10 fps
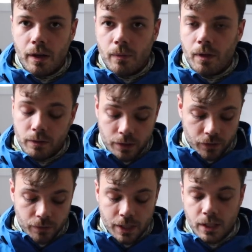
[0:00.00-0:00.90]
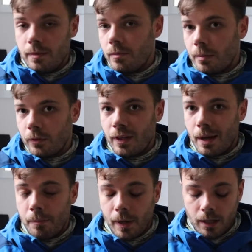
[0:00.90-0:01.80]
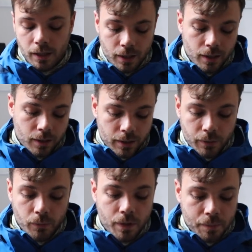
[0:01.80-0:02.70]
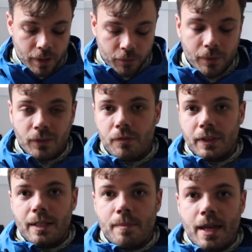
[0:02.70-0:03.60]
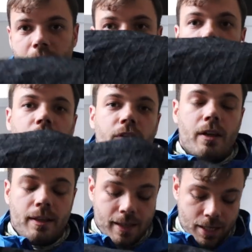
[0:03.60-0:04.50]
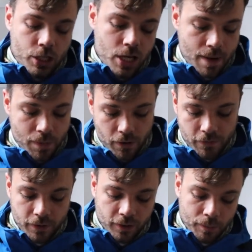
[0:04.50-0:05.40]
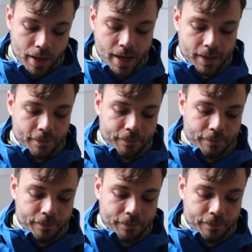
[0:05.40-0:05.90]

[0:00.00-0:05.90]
party one or use a really cheap rubble sack, but it won't be specifically made for the size and shape of this pack.